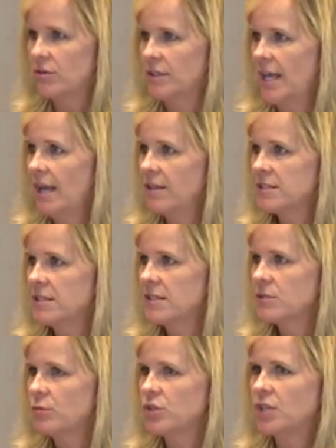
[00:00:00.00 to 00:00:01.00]

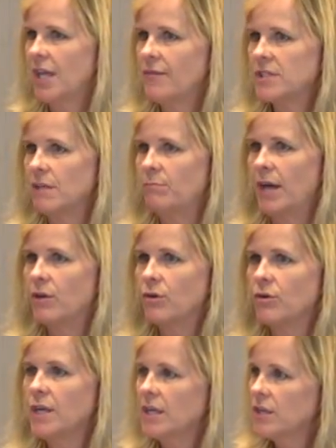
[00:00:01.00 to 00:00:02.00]
analysis, which gave us a
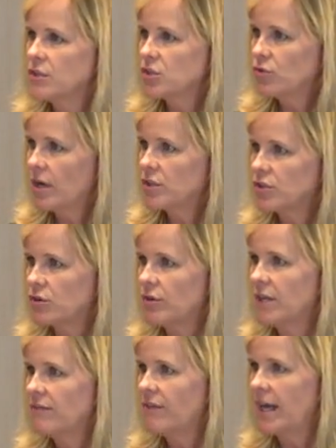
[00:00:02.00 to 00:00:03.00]
better structure
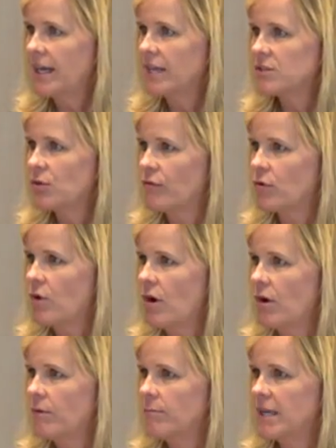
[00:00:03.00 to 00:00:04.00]
in finance
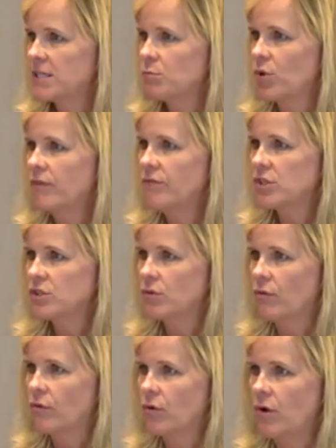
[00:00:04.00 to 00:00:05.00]
overall, made us more efficient
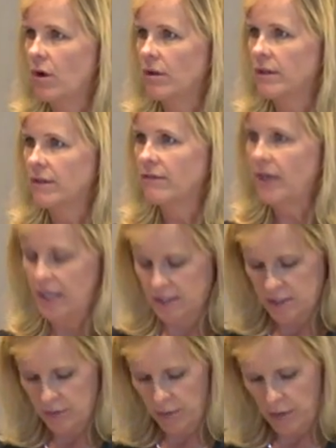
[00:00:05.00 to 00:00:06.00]
overall in the
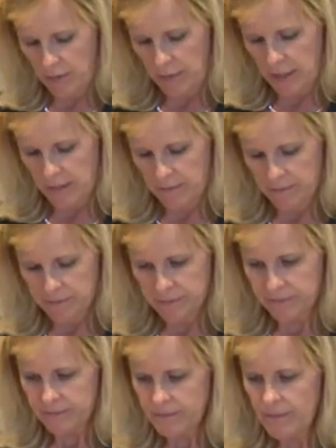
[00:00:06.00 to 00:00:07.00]
finance department.
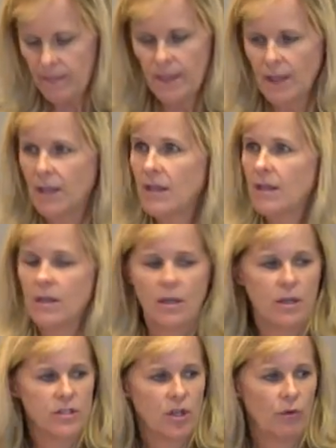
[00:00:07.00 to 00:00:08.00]

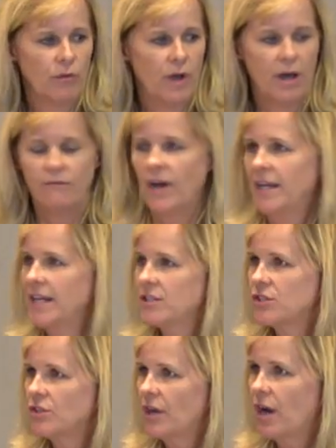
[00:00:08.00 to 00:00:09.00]
So,
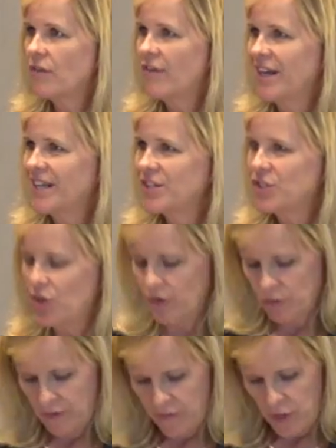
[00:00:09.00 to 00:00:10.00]
finance, our finance year
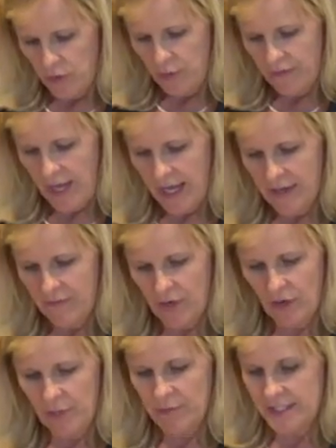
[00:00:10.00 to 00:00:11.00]
in review, we've had a
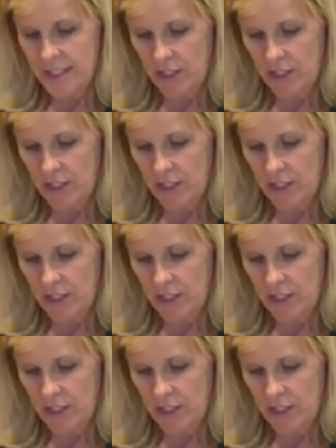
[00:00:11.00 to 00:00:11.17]
very busy